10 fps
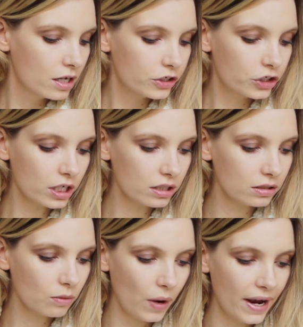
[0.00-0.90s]
It's
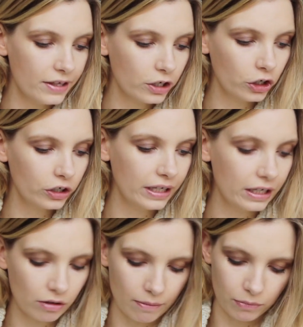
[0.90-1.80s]
just the way the
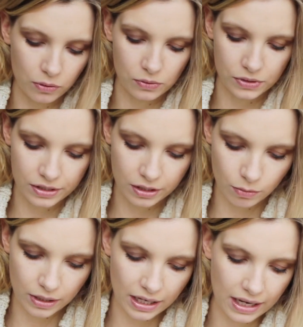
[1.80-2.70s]
cookie crumbles
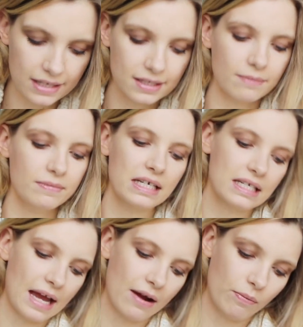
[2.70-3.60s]
until we can get somebody
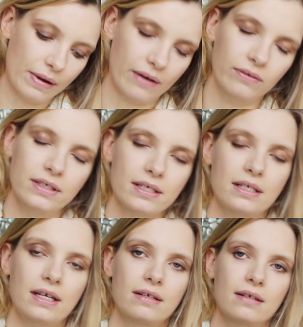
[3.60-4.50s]
to help out,
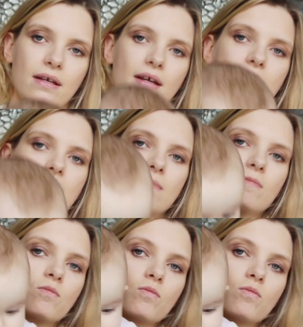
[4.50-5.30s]
isn't it? Eh?